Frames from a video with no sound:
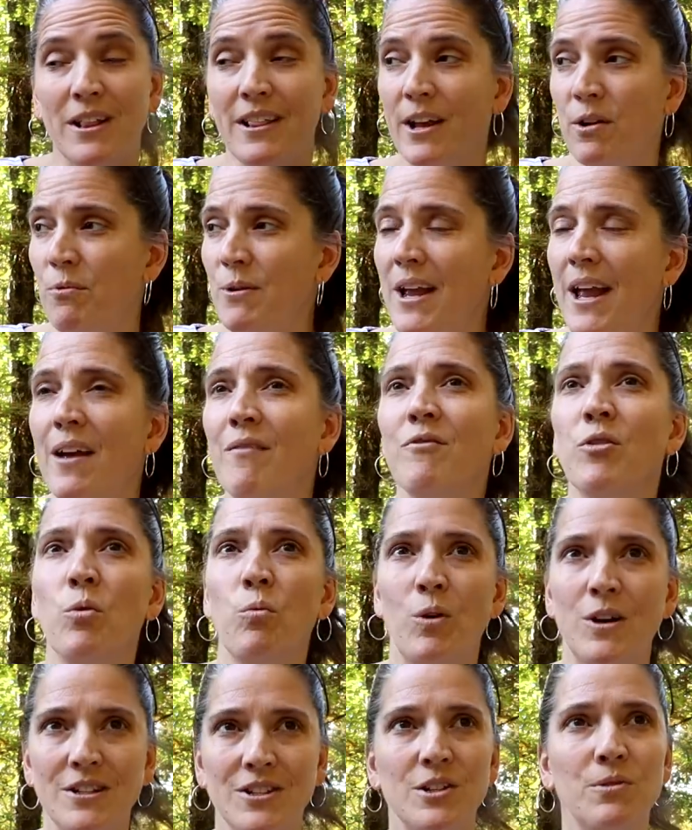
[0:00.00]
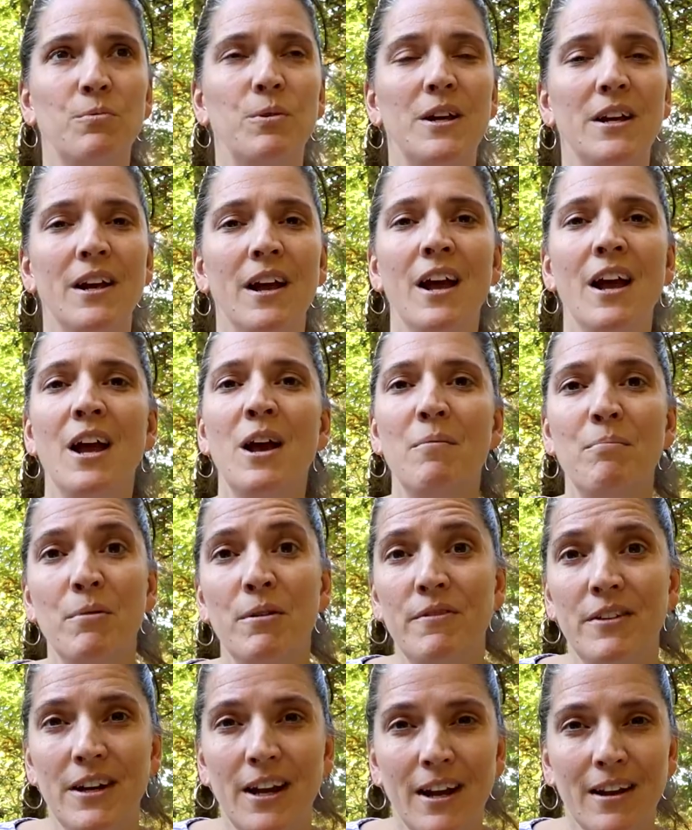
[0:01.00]
Like we aim for once a week
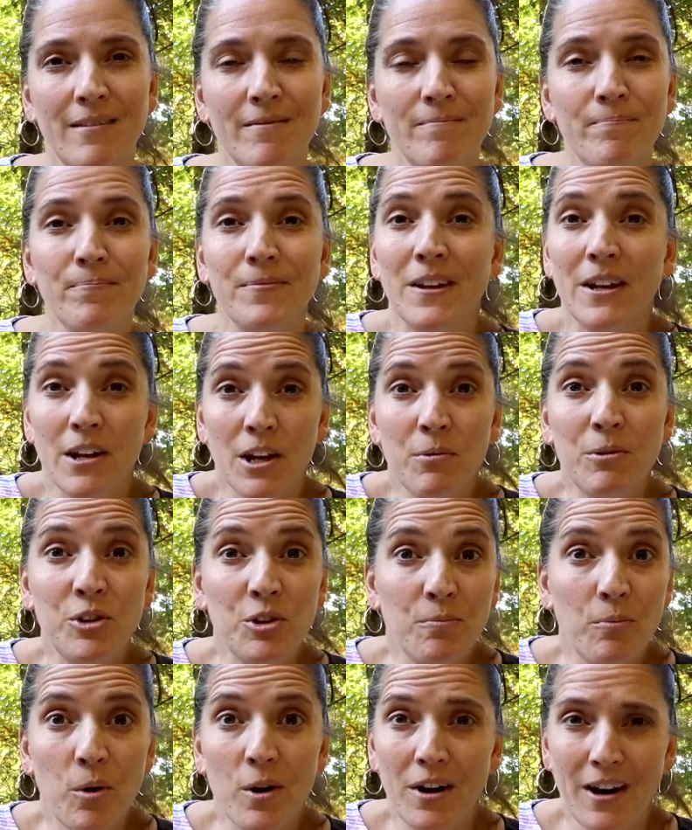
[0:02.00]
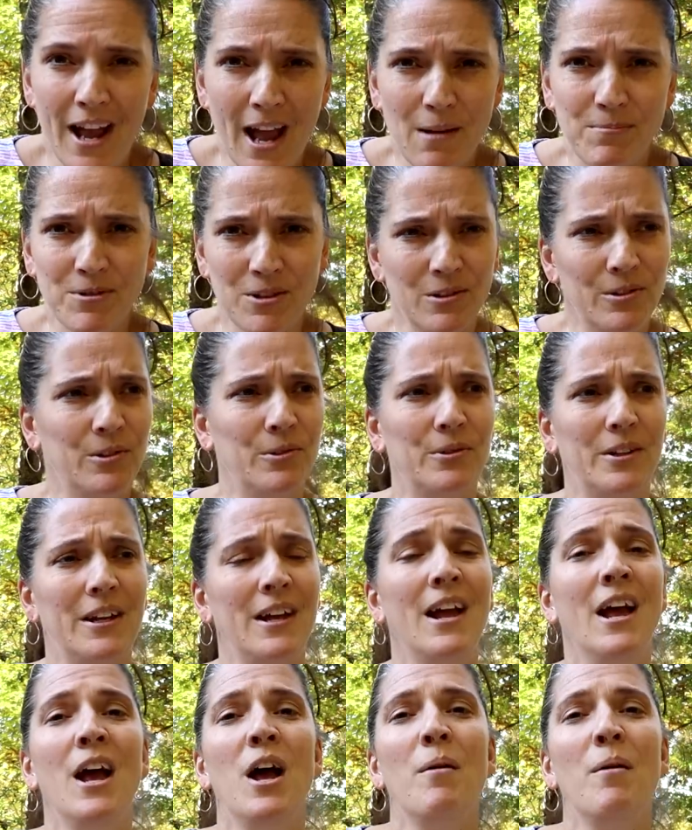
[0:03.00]
movie night. Can we do more? Absolutely.